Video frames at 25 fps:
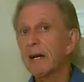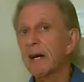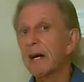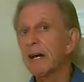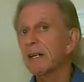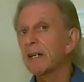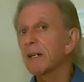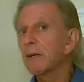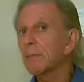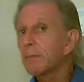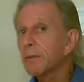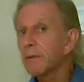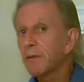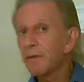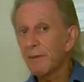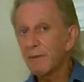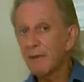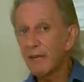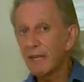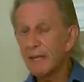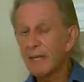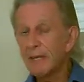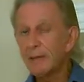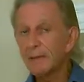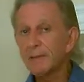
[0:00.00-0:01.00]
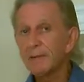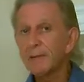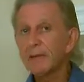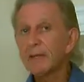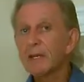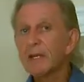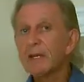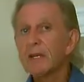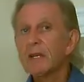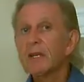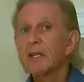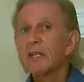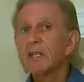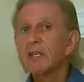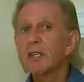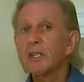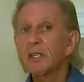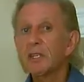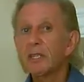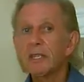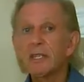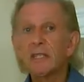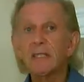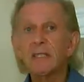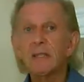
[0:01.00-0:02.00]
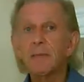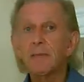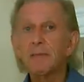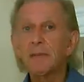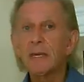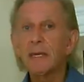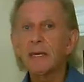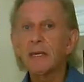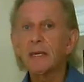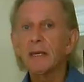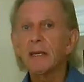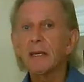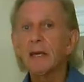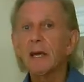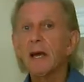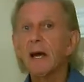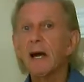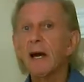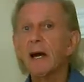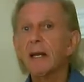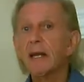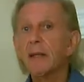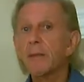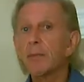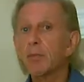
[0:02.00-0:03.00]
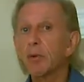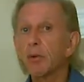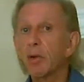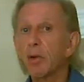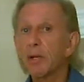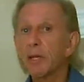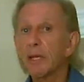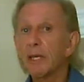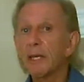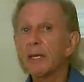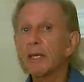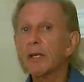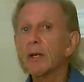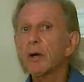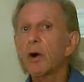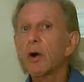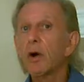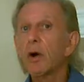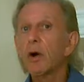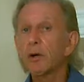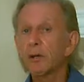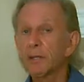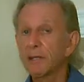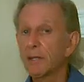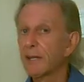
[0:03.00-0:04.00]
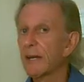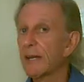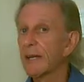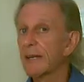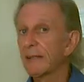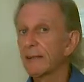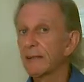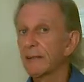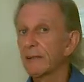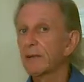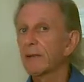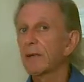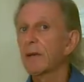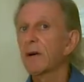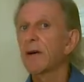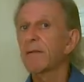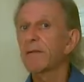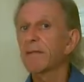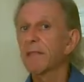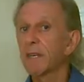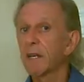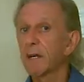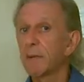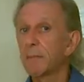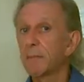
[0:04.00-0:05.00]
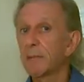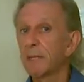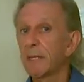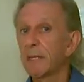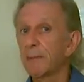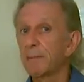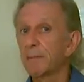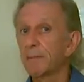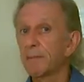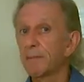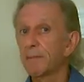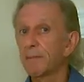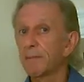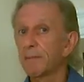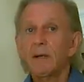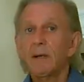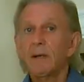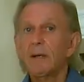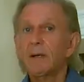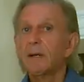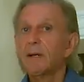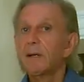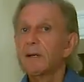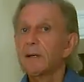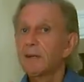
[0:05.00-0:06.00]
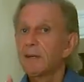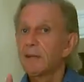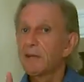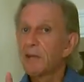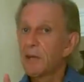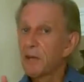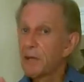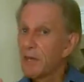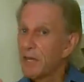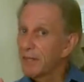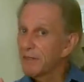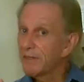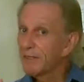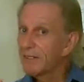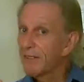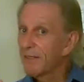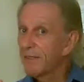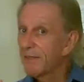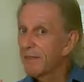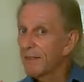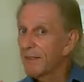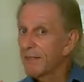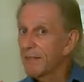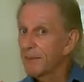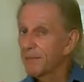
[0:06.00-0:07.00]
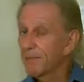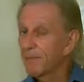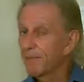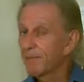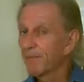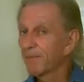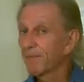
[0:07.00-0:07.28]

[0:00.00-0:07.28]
And number three, you need to be an employee or director of the company. Now here's the thing.